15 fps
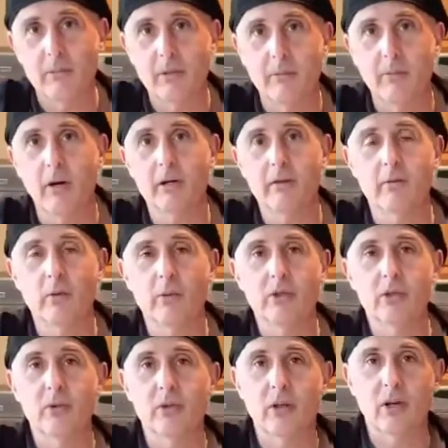big part of what we
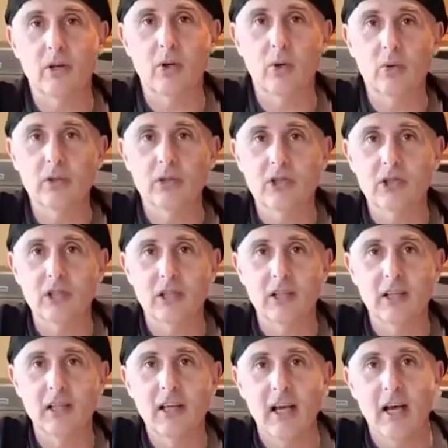do in our coalition.